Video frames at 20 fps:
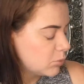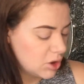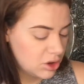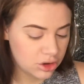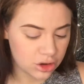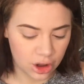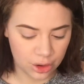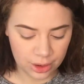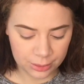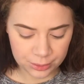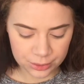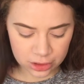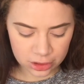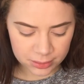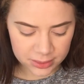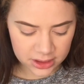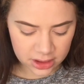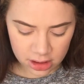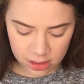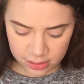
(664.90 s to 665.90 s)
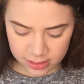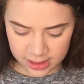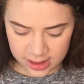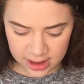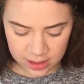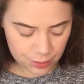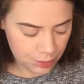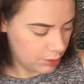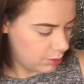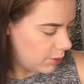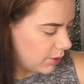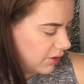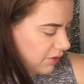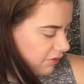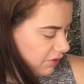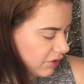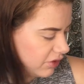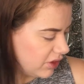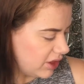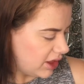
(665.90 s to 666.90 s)
So I'm going to be going in
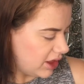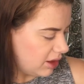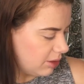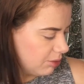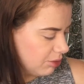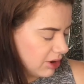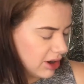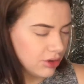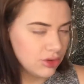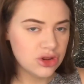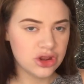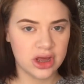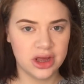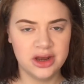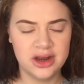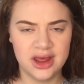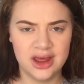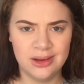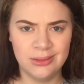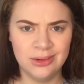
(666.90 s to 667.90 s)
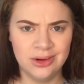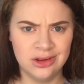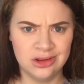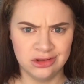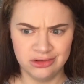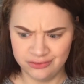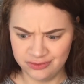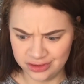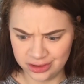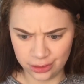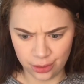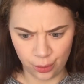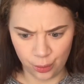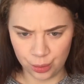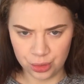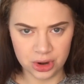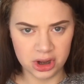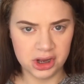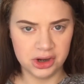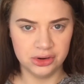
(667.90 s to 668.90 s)
with the brown shade here because I figure,
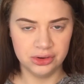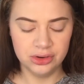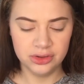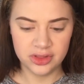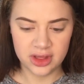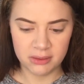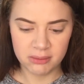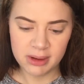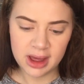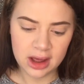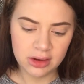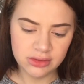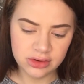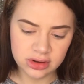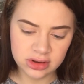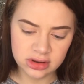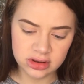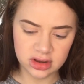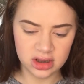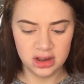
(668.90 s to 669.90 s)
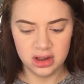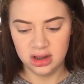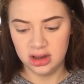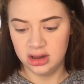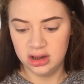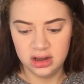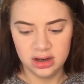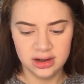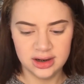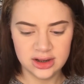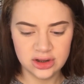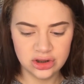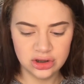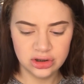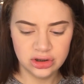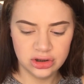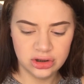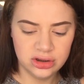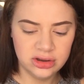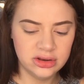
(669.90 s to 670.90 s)
why not? They're powders. Let's
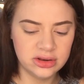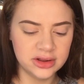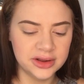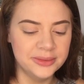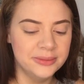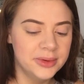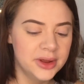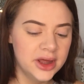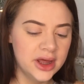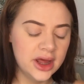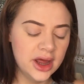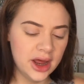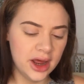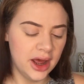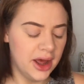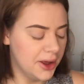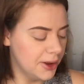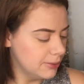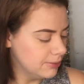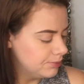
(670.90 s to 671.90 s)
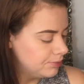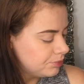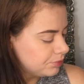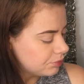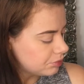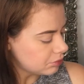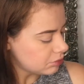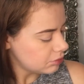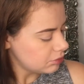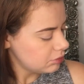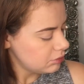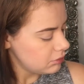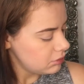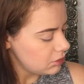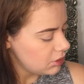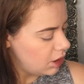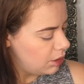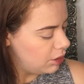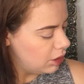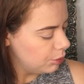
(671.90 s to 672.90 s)
just use them. And
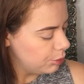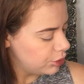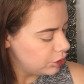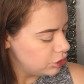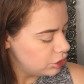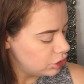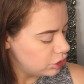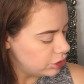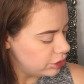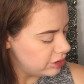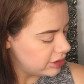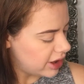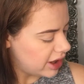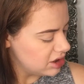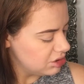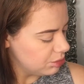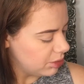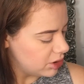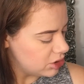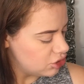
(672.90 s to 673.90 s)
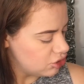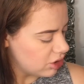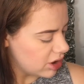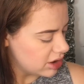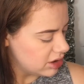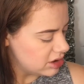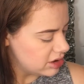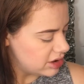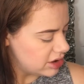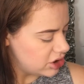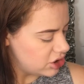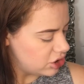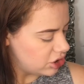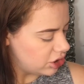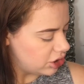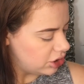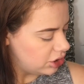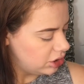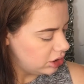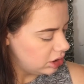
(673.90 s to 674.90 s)
I'm going to just use it as my
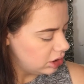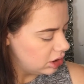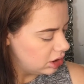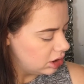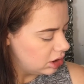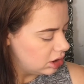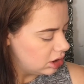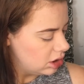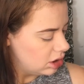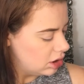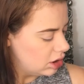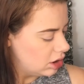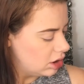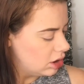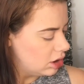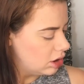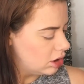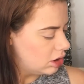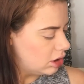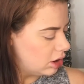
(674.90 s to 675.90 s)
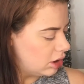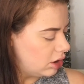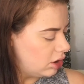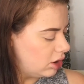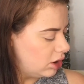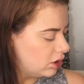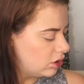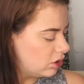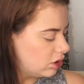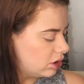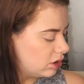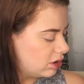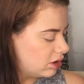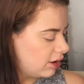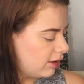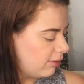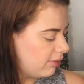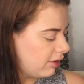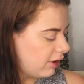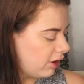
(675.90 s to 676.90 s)
transition. So let's just
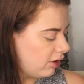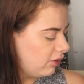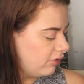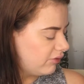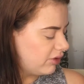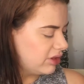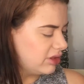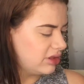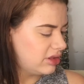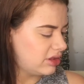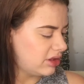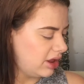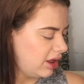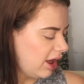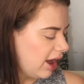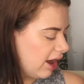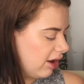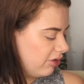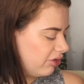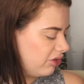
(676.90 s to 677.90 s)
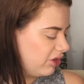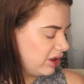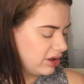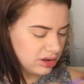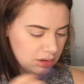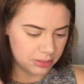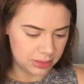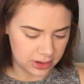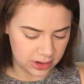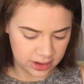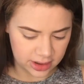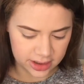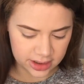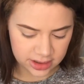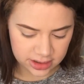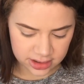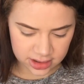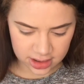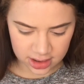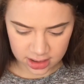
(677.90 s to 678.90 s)
tap that off and see how this
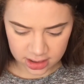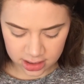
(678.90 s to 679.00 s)
applies.